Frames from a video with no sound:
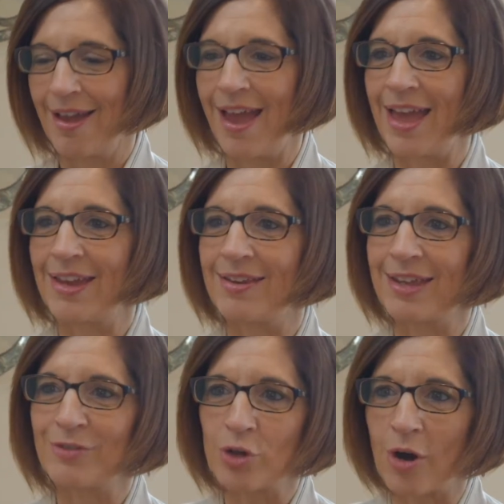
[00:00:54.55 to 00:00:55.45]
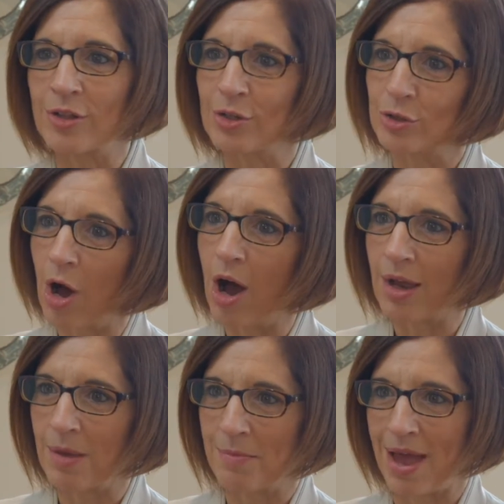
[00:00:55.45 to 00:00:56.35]
And they've started to
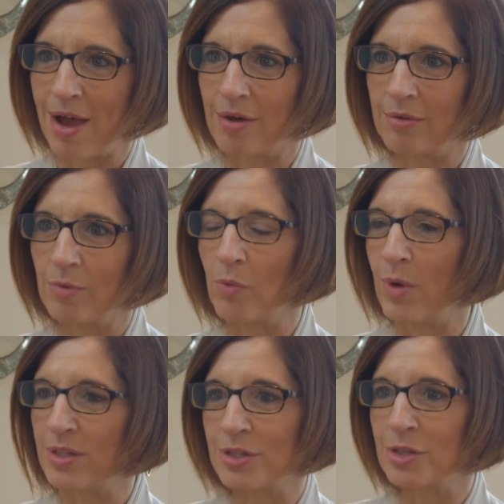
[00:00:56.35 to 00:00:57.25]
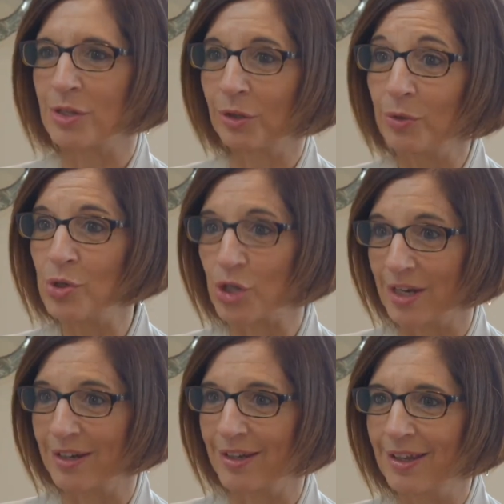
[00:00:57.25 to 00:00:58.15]
talk about, well, what's the
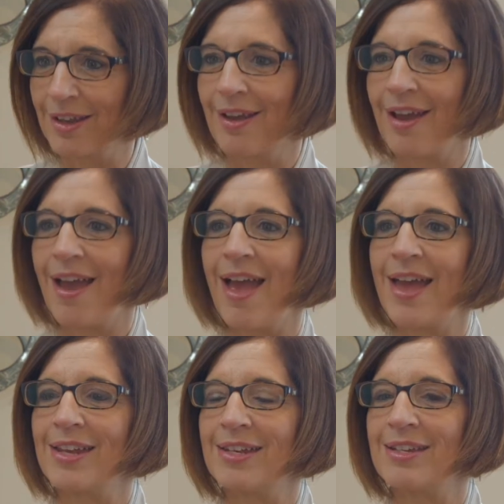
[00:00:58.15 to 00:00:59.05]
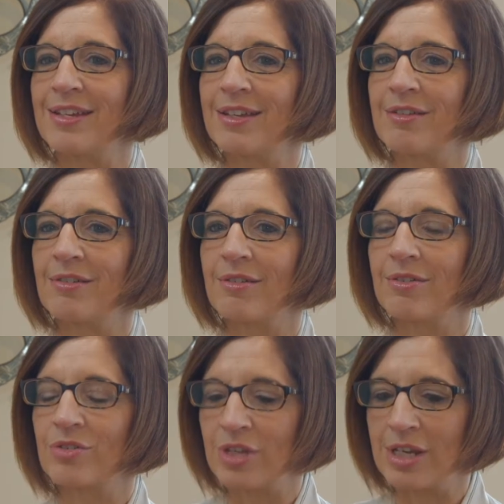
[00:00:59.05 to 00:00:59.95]
solution? And
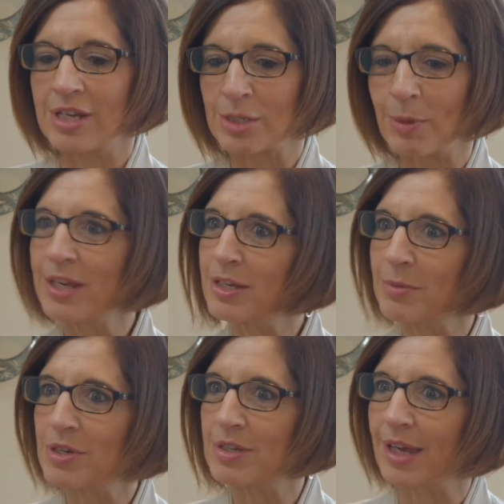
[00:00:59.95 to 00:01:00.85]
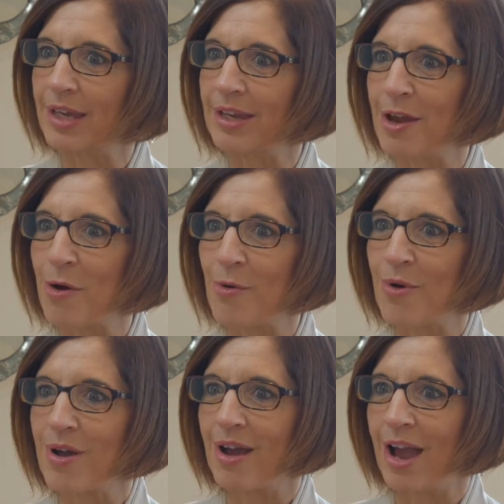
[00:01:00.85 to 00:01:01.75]
she explained to me, she's like,
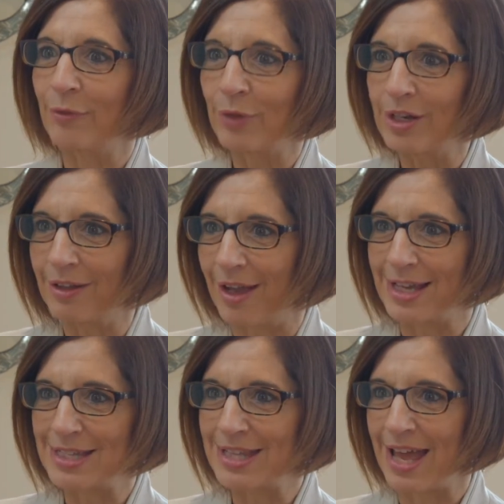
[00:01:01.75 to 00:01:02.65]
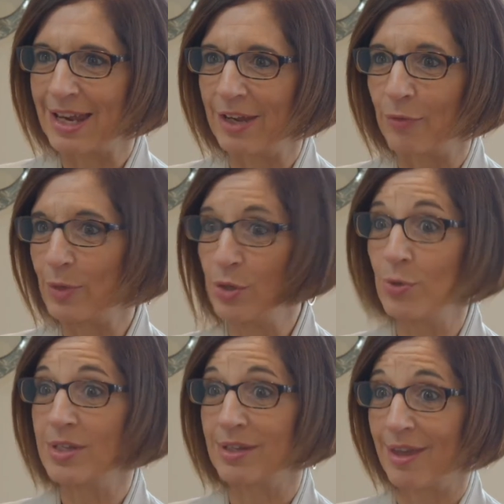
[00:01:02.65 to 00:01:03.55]
I realize that if we do
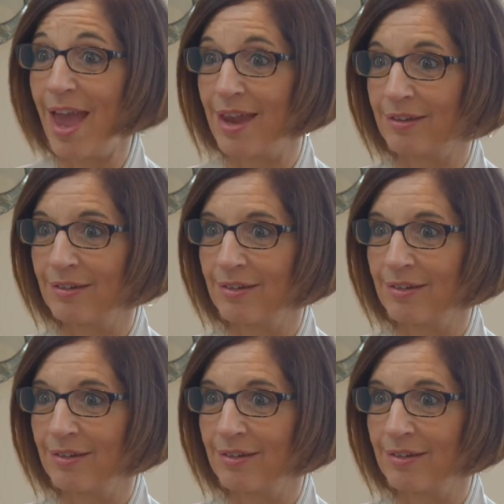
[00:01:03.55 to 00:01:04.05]
this again,